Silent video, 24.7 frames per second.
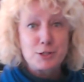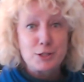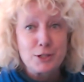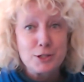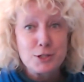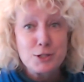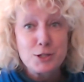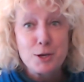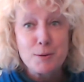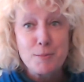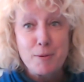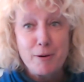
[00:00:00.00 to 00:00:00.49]
just
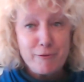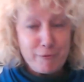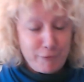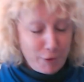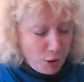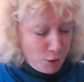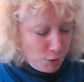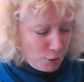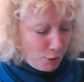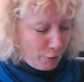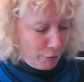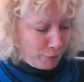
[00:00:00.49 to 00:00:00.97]
going to turn my
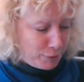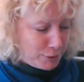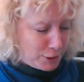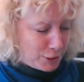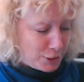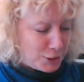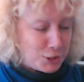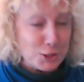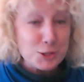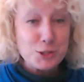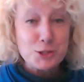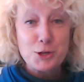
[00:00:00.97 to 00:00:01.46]
phone off, which
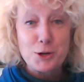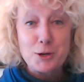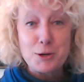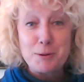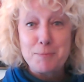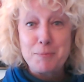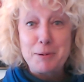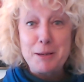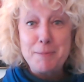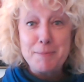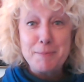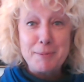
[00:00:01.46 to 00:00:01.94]
has just
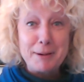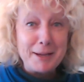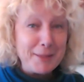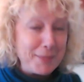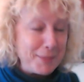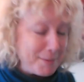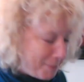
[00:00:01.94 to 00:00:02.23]
started beeping